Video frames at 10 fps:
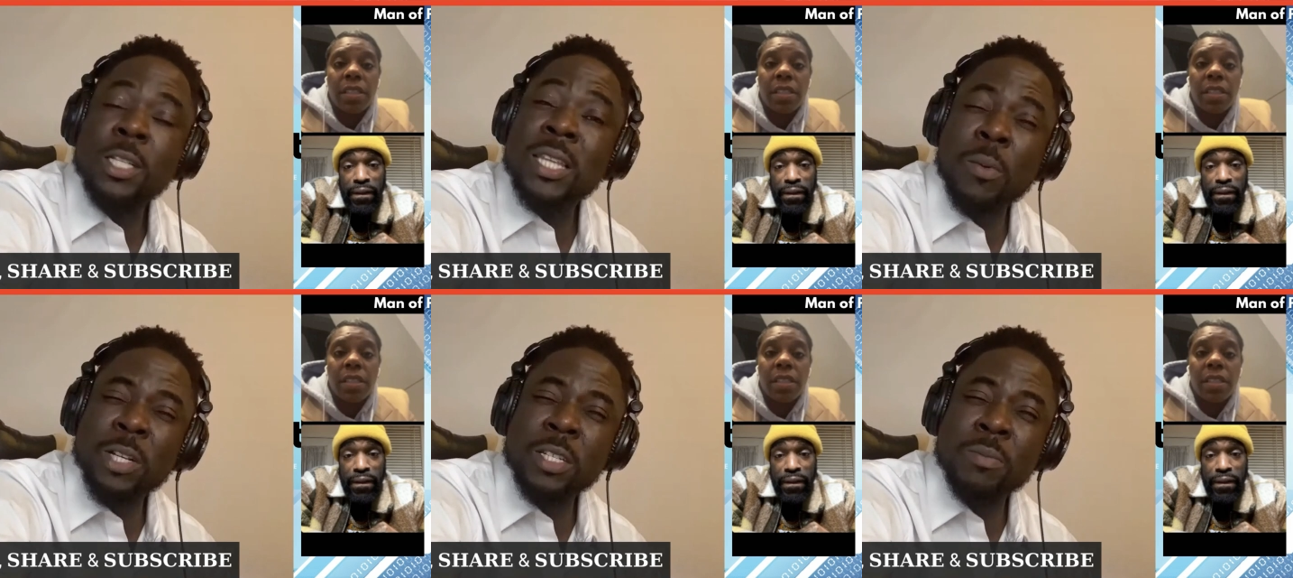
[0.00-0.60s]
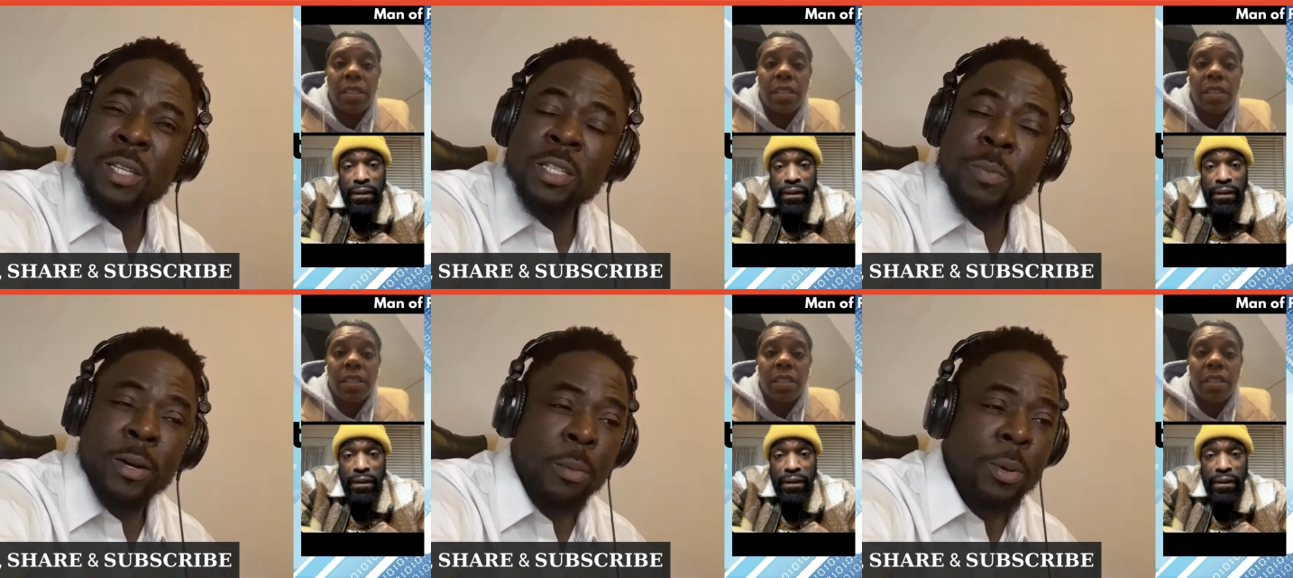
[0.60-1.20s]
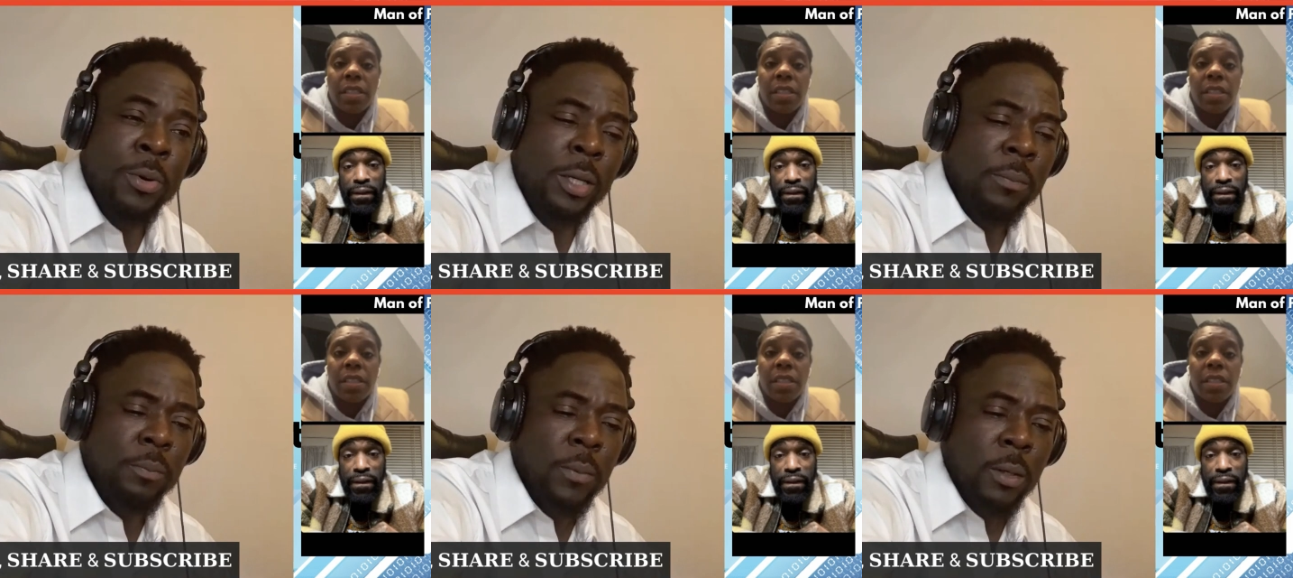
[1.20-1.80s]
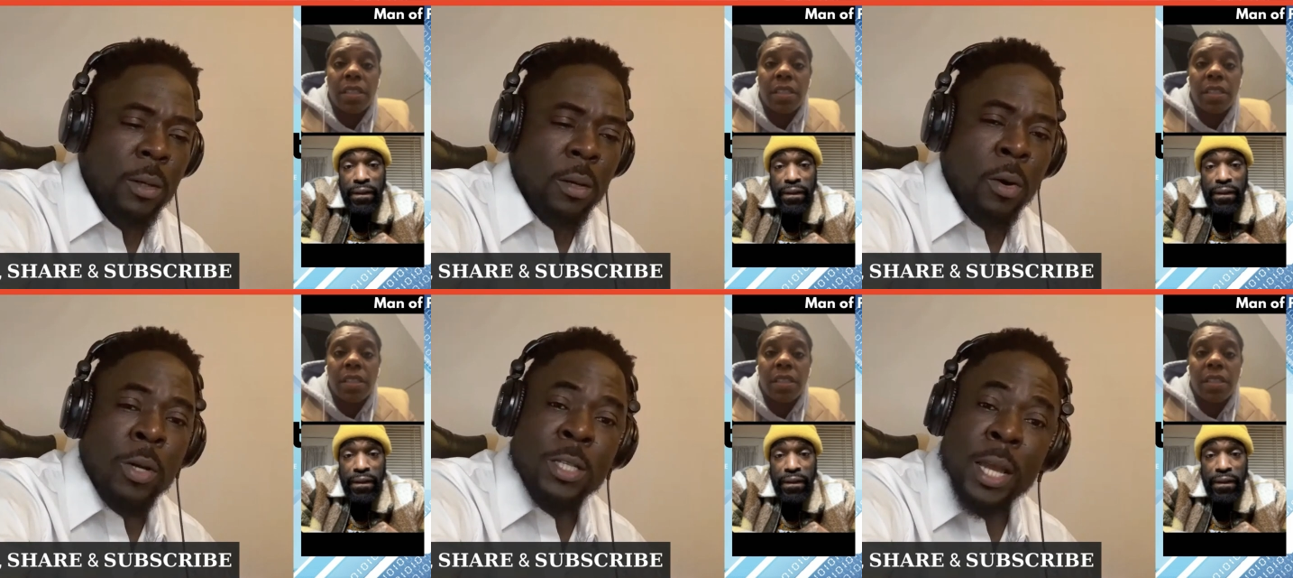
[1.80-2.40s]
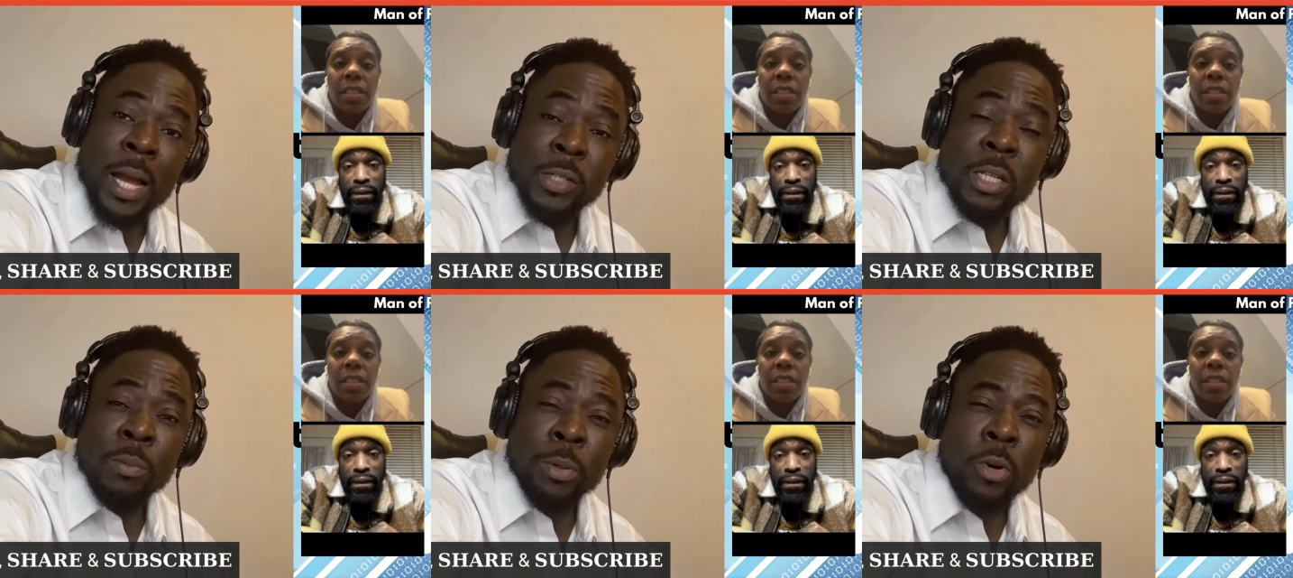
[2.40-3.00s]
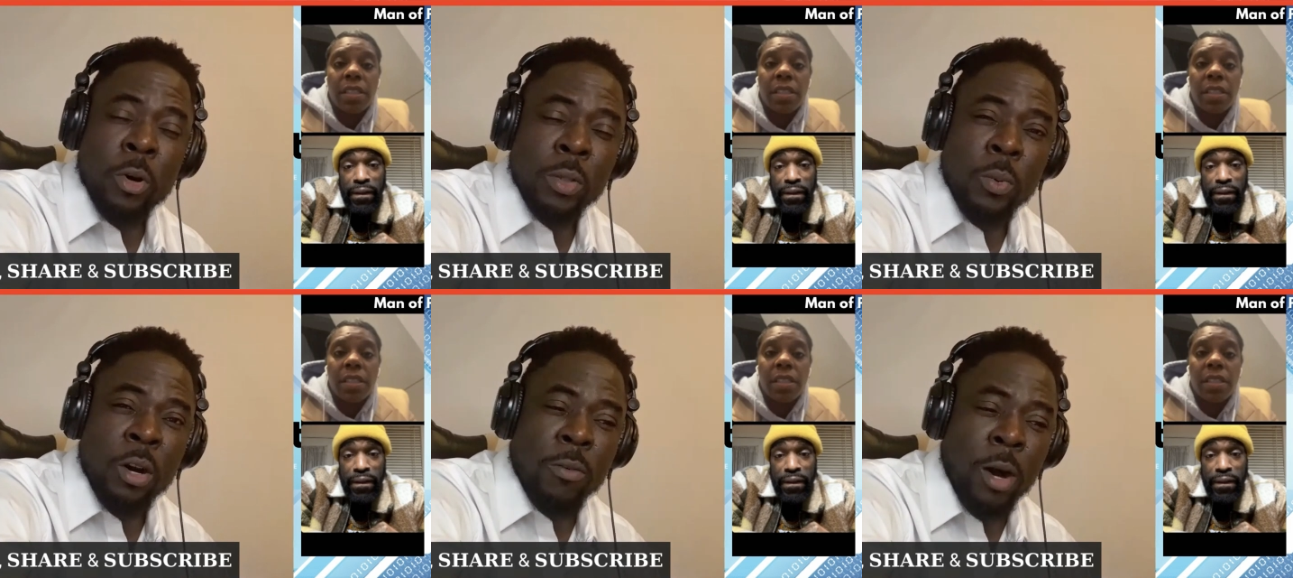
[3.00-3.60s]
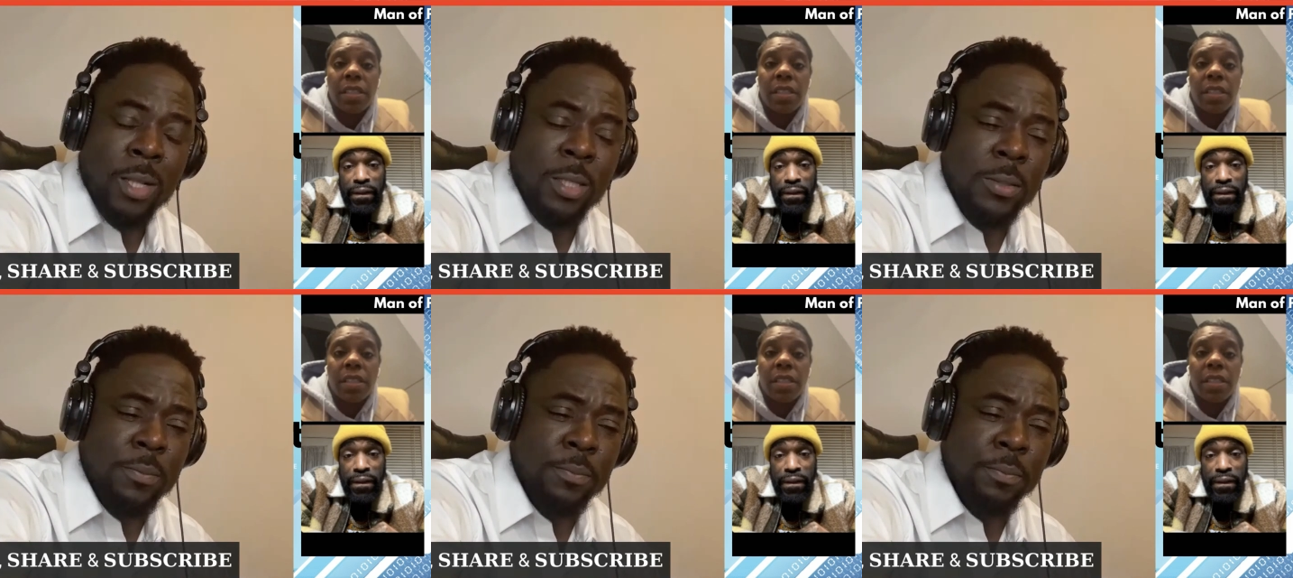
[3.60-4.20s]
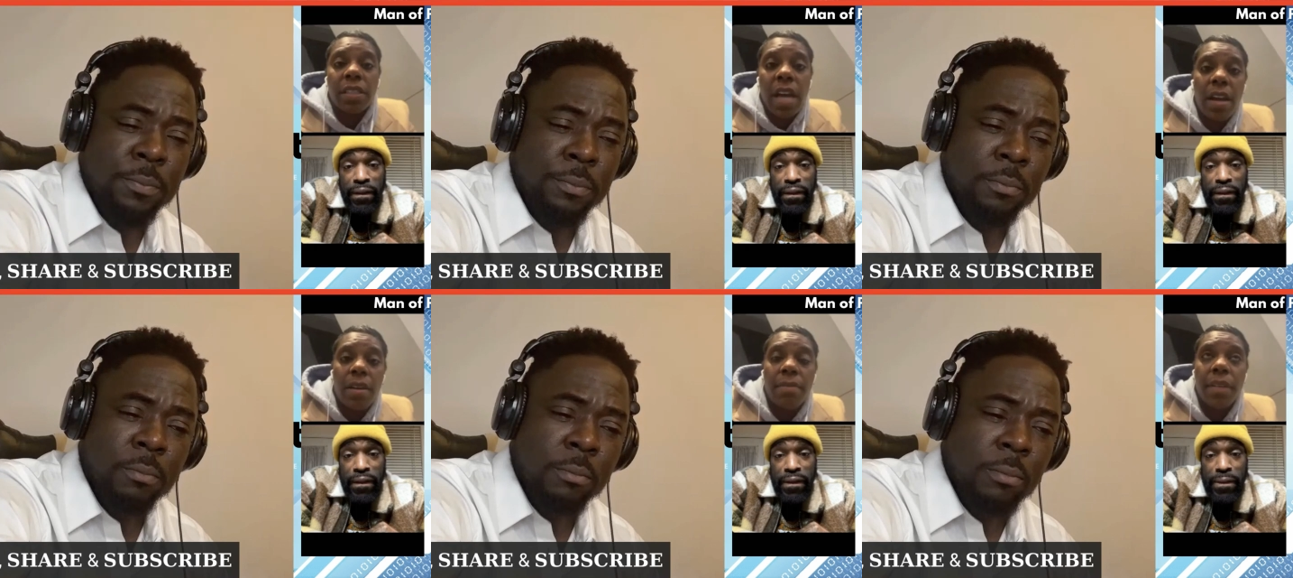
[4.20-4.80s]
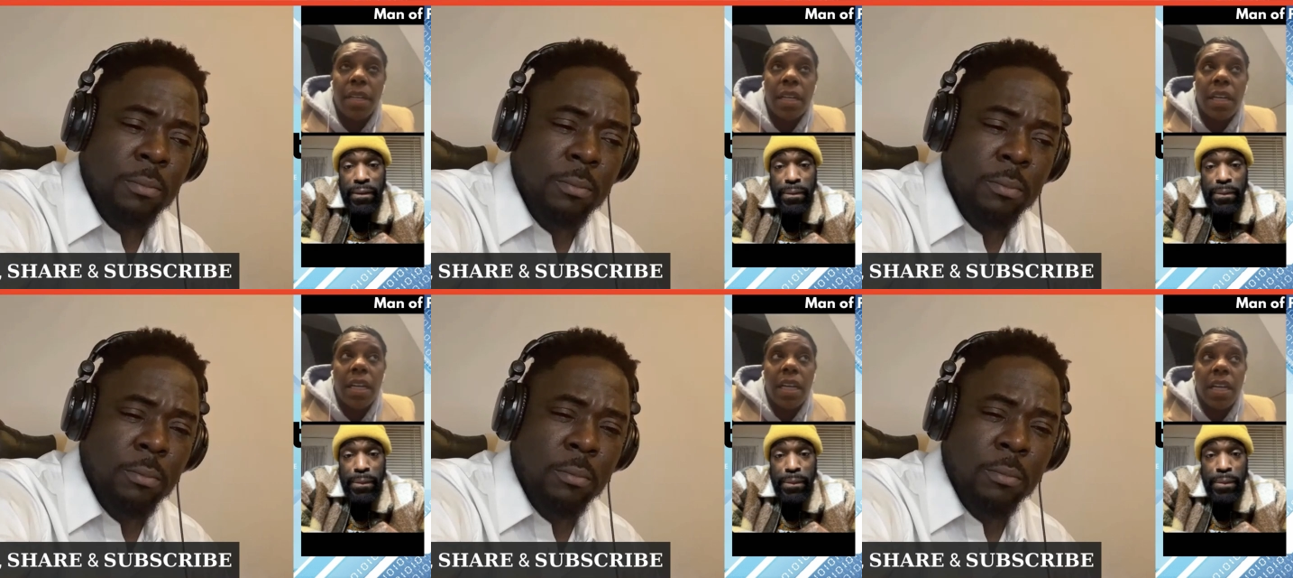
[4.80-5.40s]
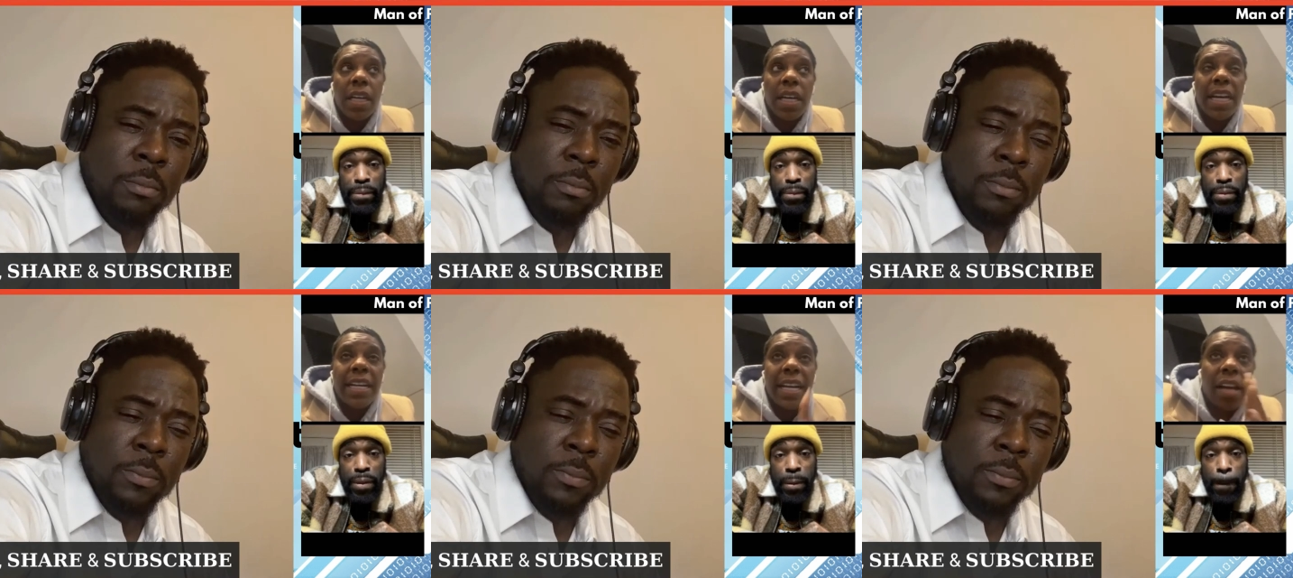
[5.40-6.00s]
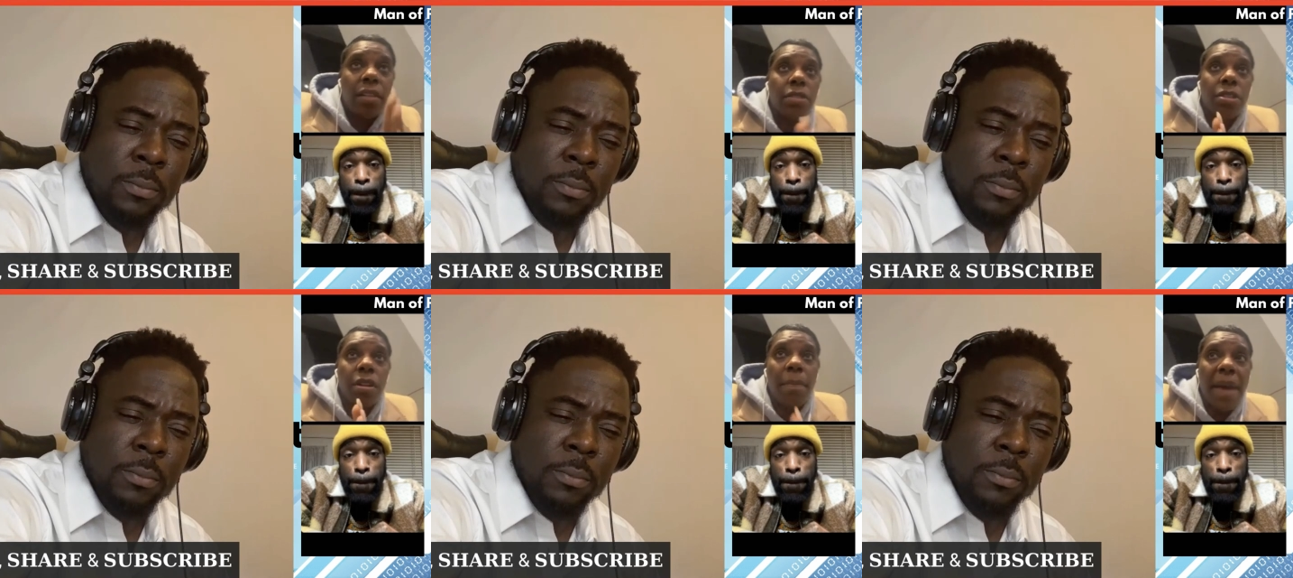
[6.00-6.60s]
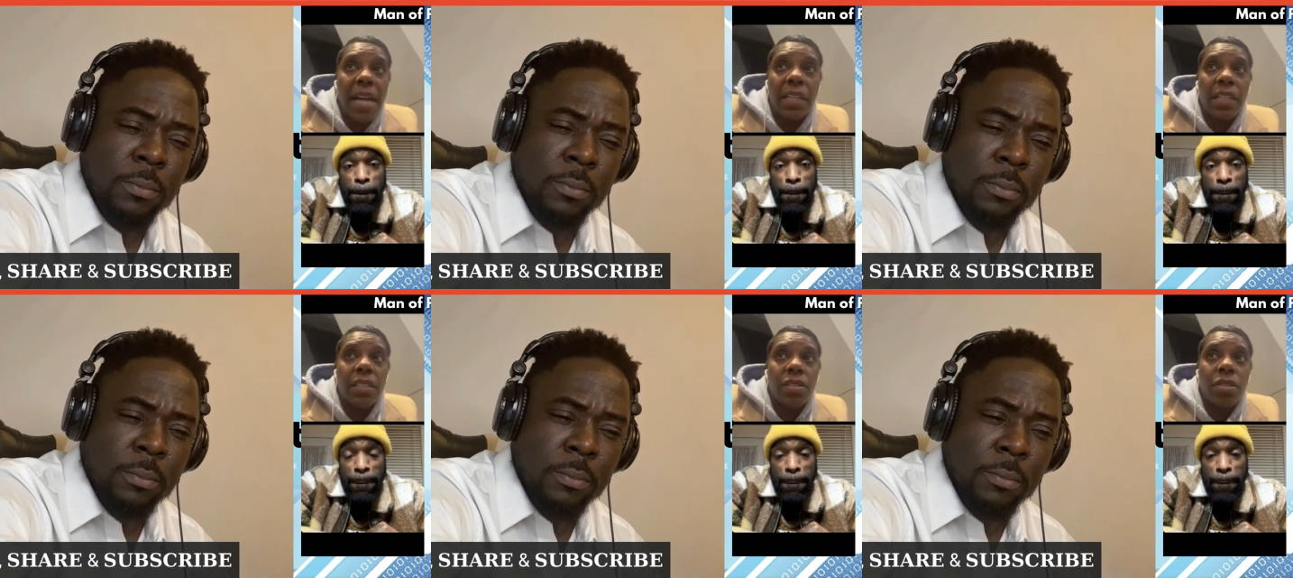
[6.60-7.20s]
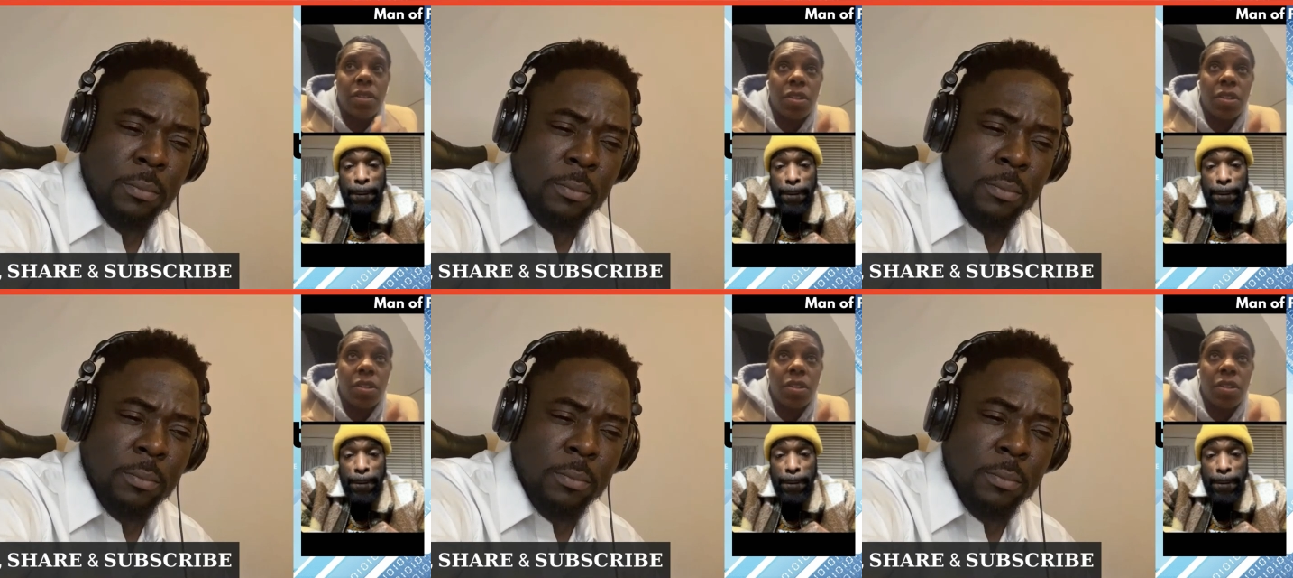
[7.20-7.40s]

Speaker 1: is that what she means by Robert Greene? Or is there actually a book called The War of Hearts?
Speaker 2: The time. And it helps you to balance